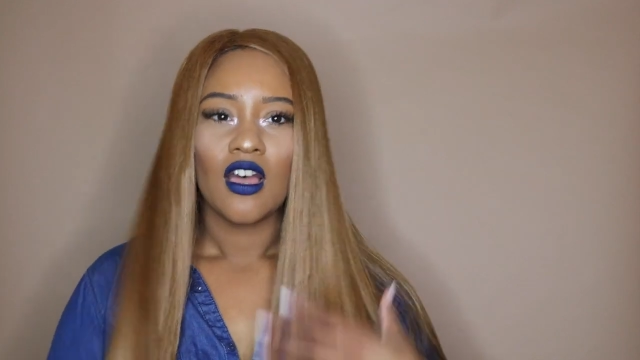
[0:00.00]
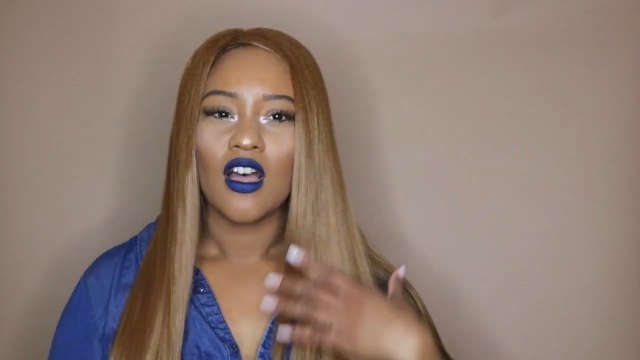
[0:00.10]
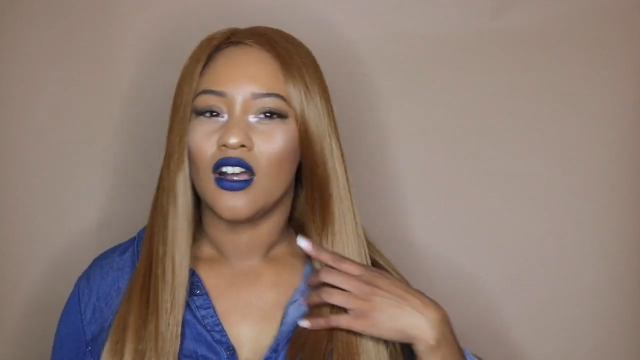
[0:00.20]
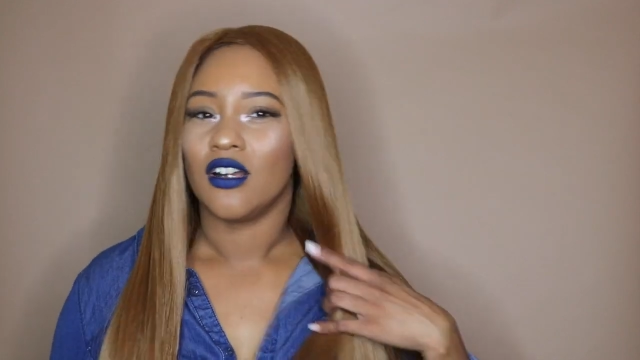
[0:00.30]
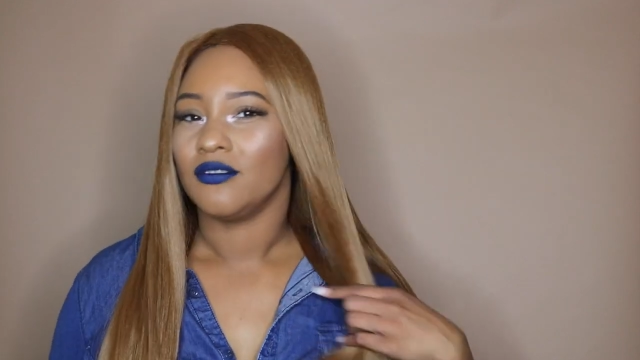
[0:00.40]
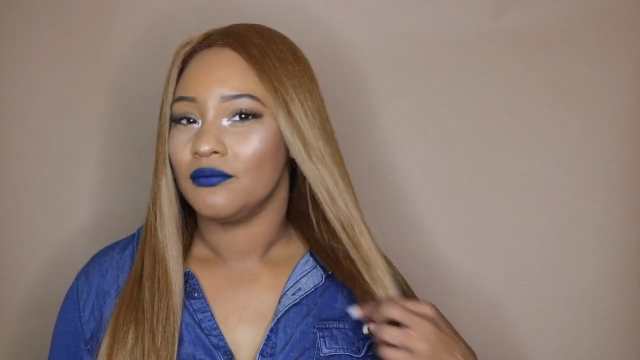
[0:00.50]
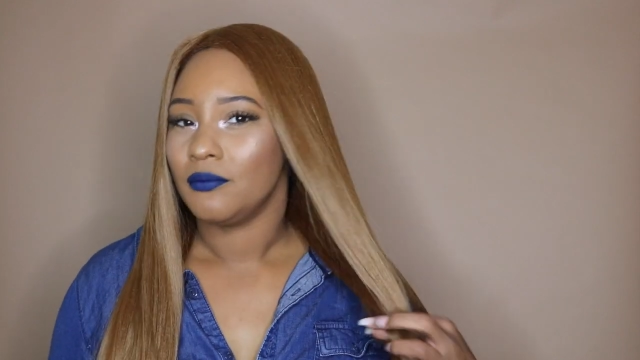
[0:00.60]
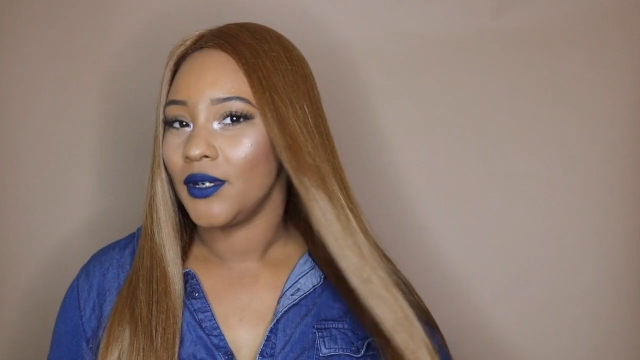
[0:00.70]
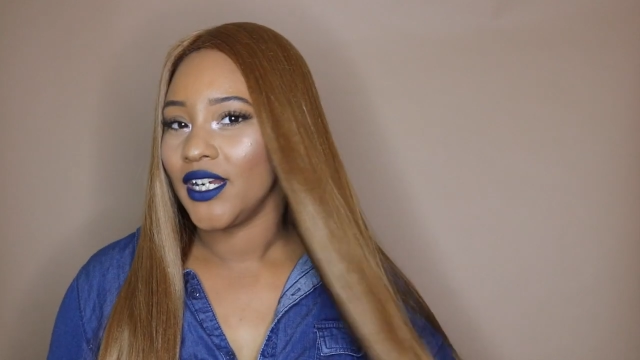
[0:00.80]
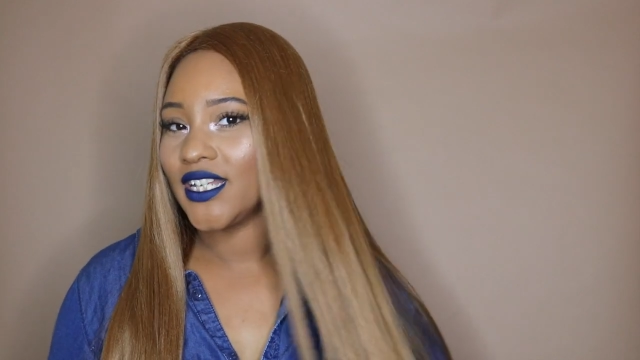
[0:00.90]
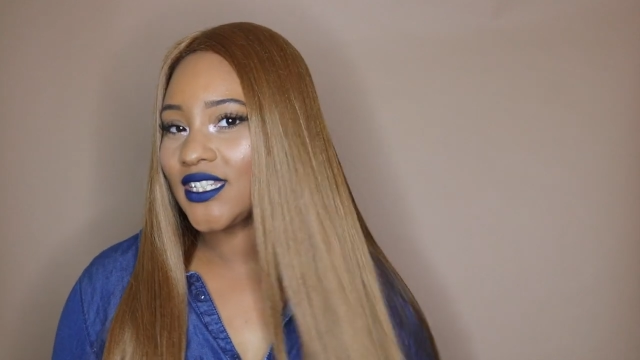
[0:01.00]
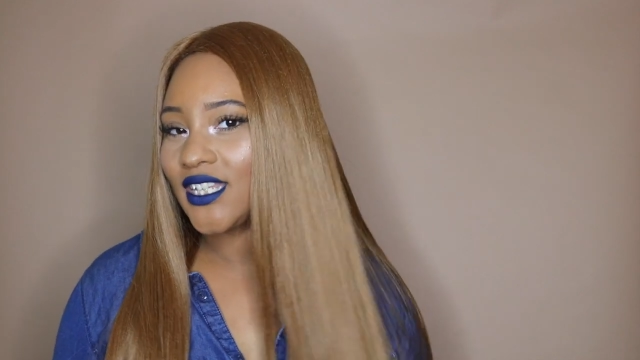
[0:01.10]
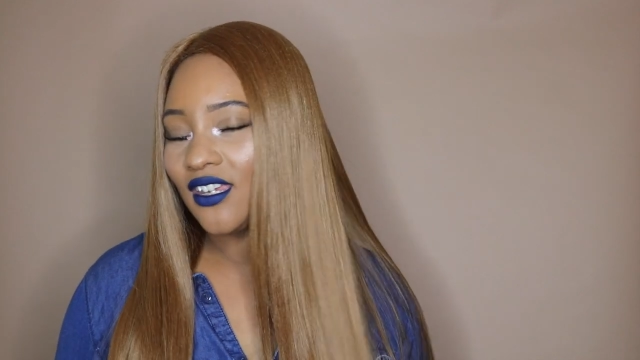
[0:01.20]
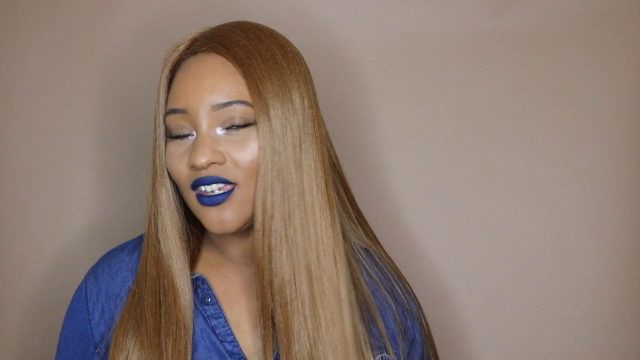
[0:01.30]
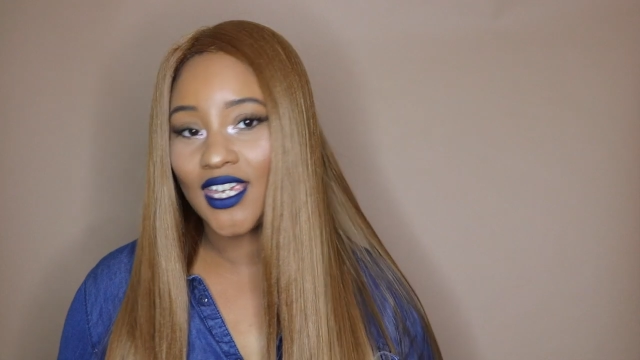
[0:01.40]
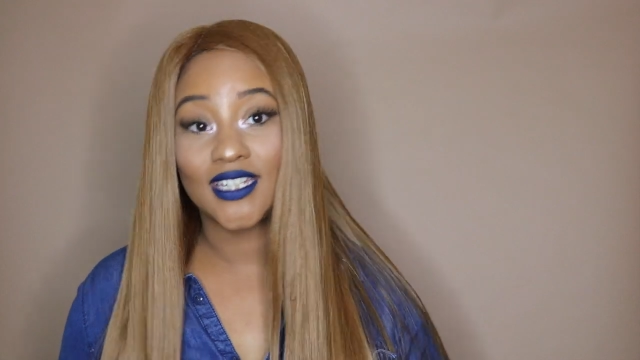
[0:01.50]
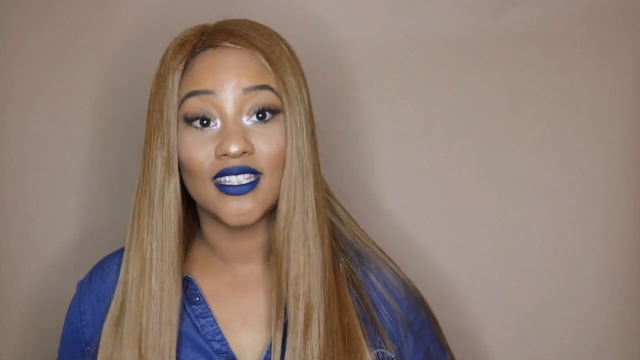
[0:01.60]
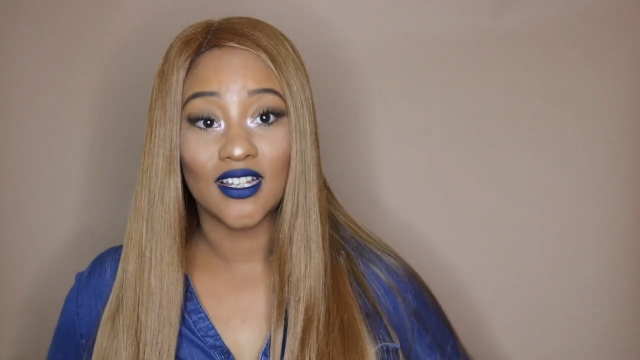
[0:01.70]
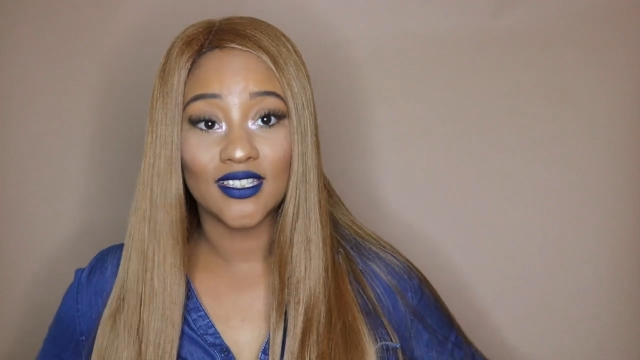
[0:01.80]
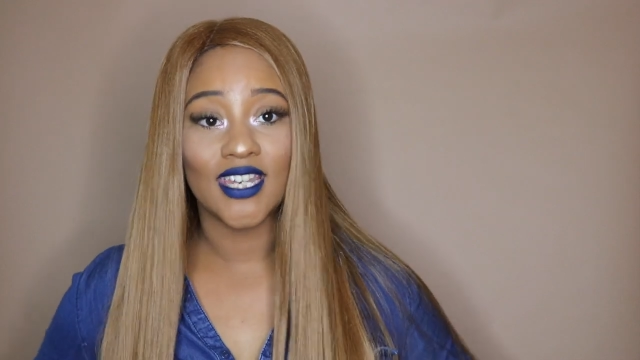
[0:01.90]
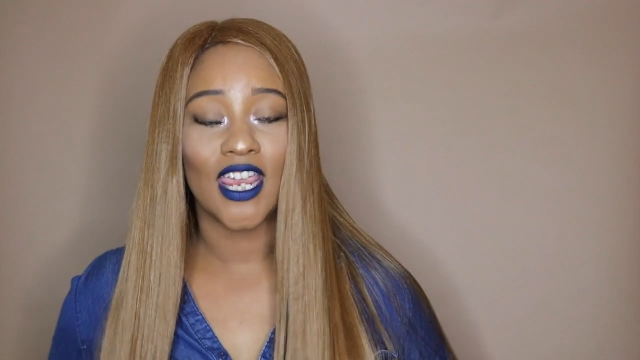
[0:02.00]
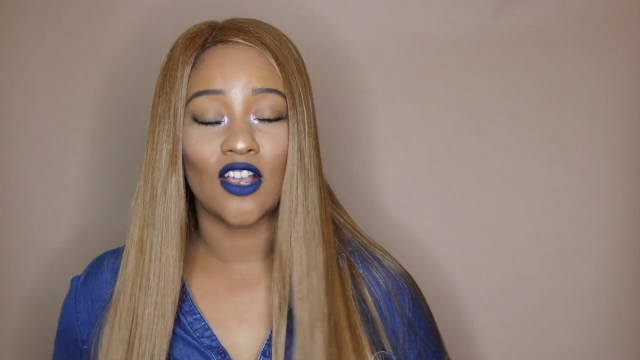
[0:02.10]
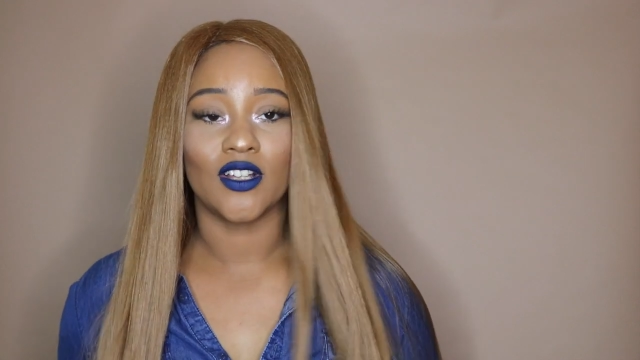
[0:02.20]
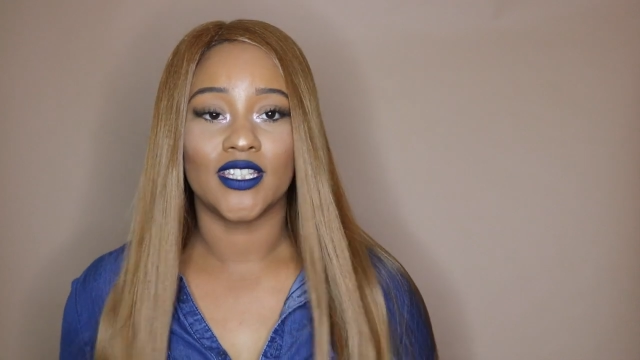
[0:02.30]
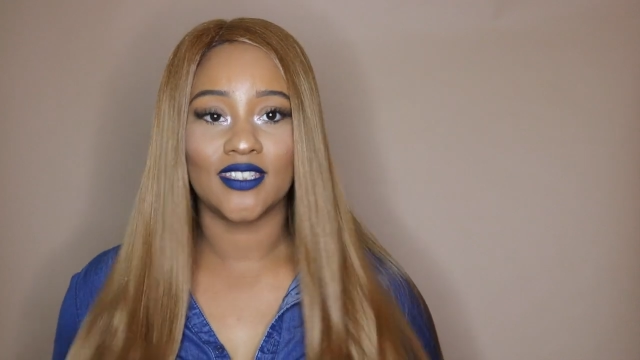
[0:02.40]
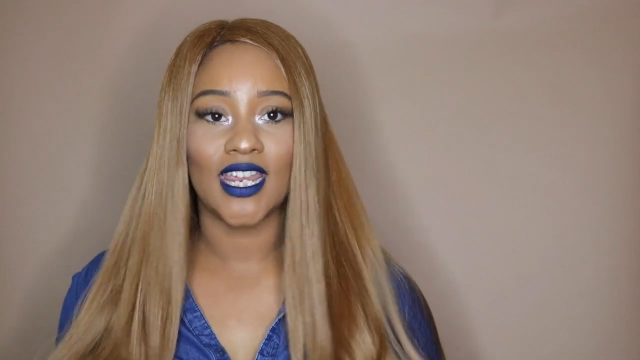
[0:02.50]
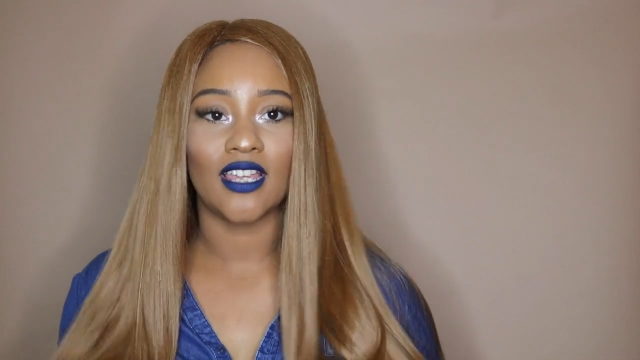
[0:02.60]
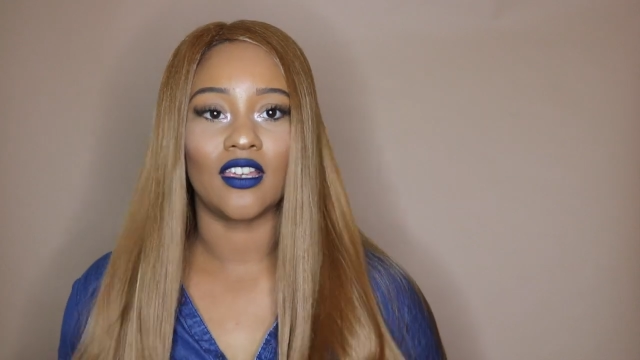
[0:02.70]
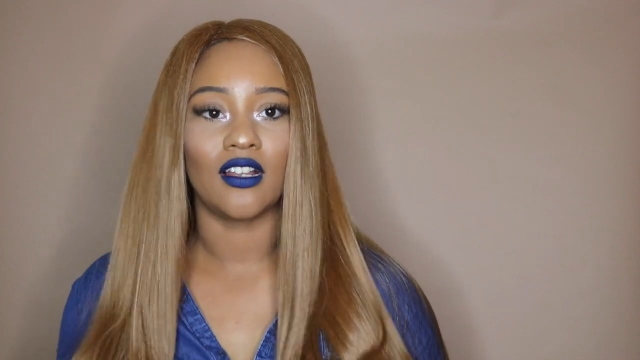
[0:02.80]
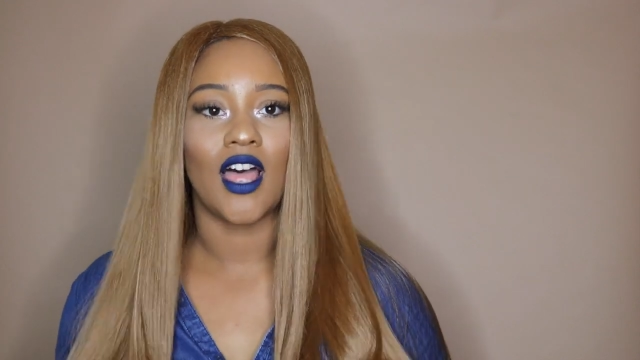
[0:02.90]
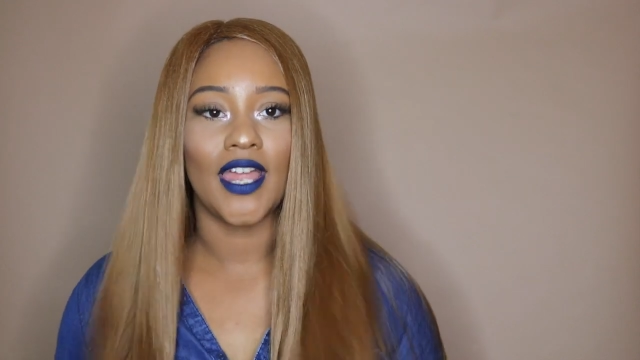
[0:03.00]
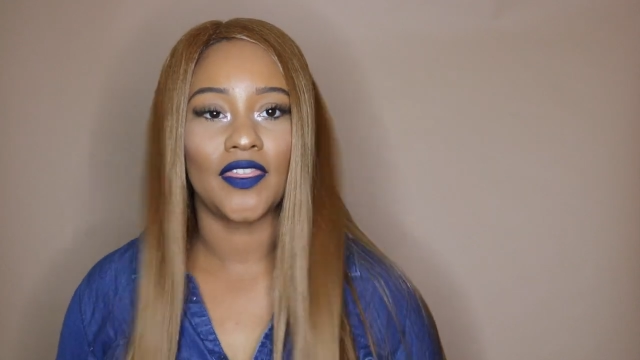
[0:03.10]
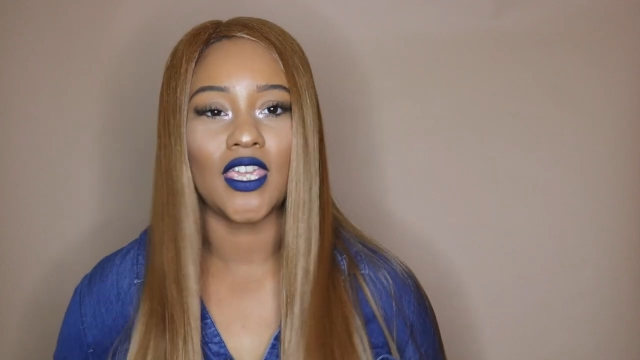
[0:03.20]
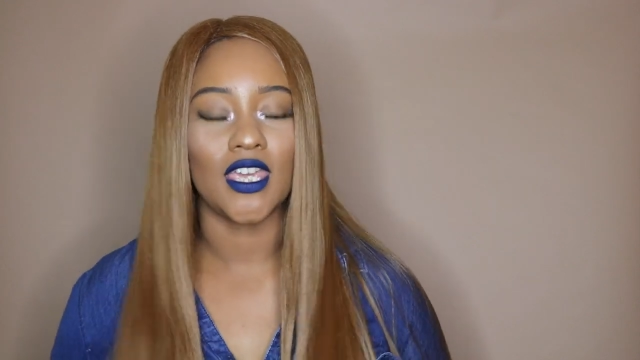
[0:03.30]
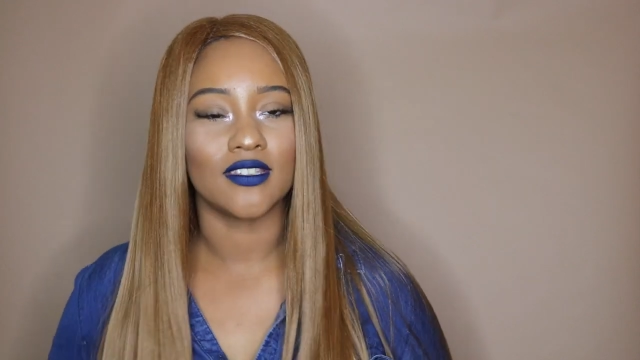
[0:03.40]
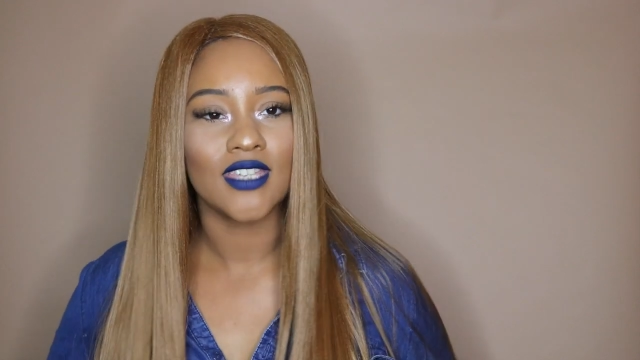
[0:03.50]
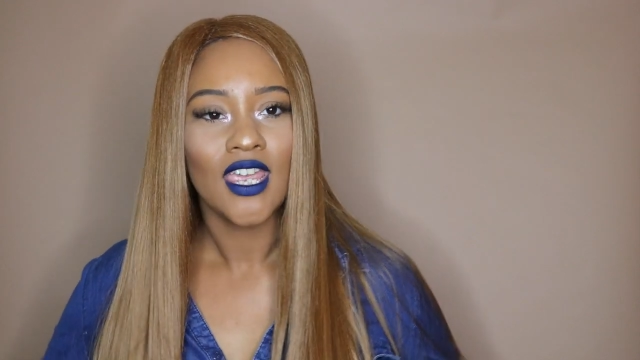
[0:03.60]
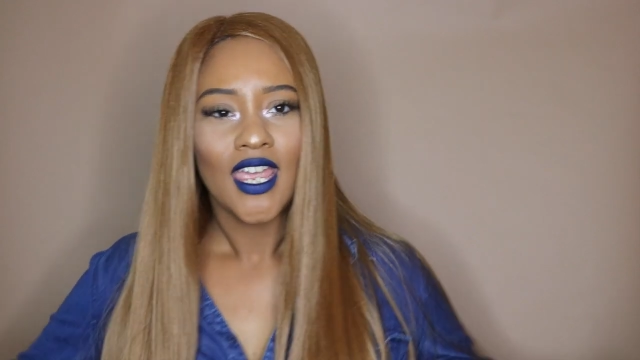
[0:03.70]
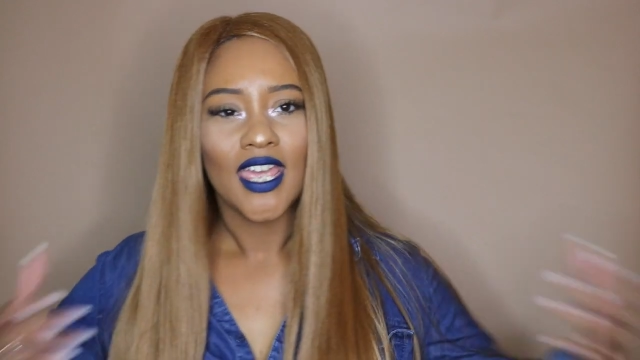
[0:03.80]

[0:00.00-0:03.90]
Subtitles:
but it does tangle. It's tangling a lot at the ends.